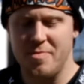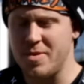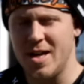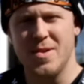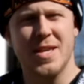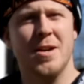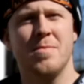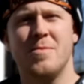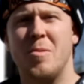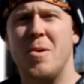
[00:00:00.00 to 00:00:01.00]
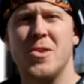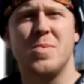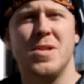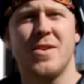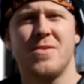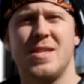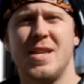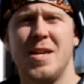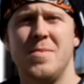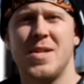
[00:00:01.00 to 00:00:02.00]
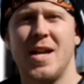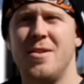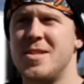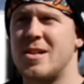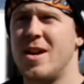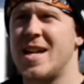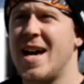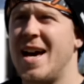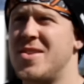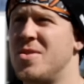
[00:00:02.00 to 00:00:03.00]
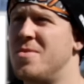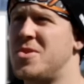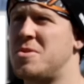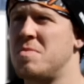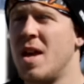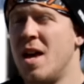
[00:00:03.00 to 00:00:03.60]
played with him on multiple different teams. I know he's a great guy, so it was